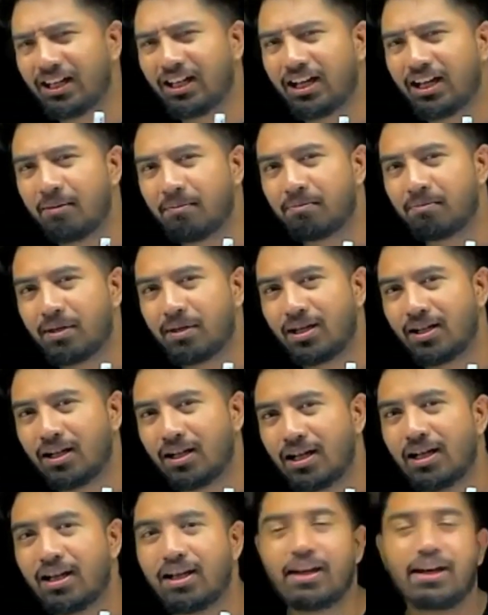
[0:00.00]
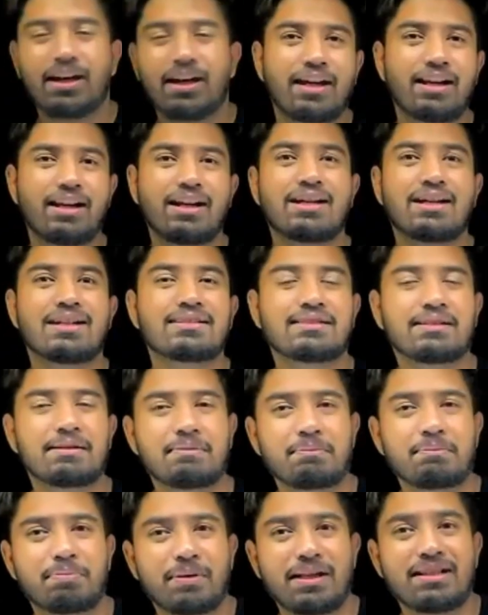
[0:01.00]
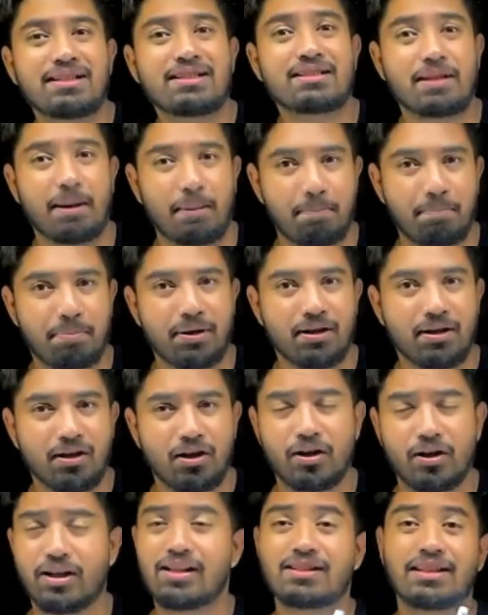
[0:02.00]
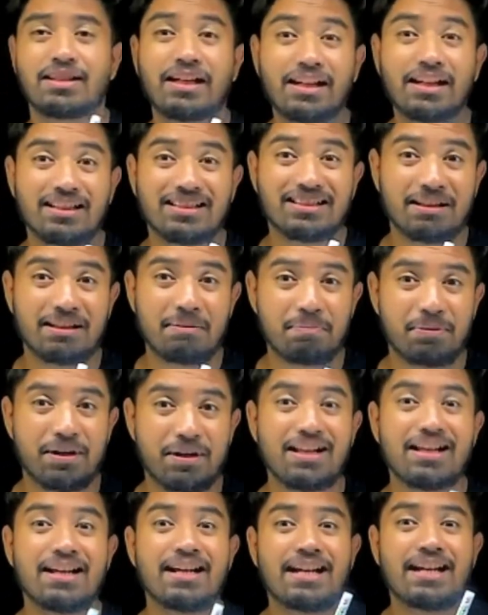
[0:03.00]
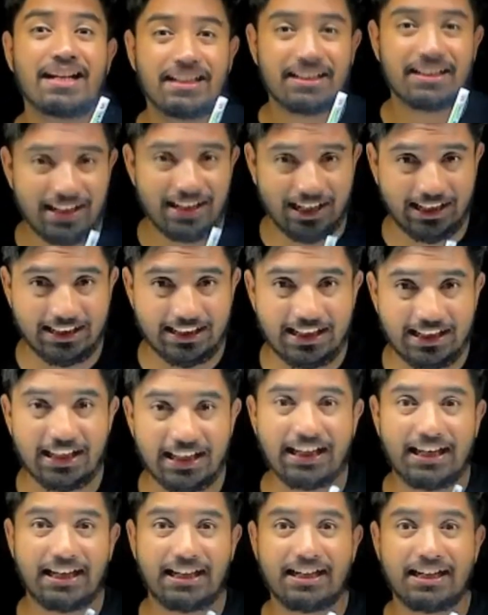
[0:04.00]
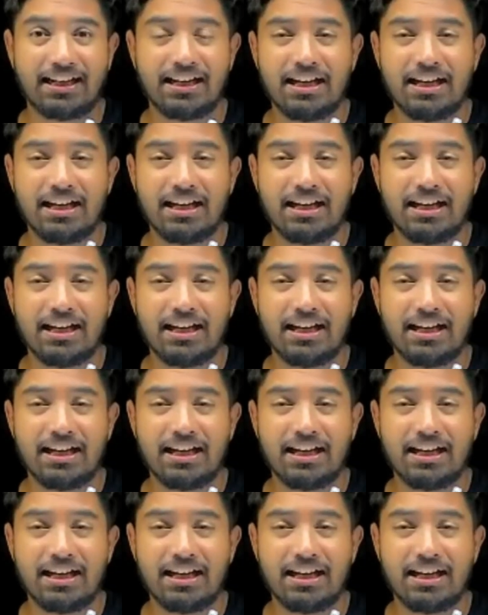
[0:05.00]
number in a simple step or in a simple technique.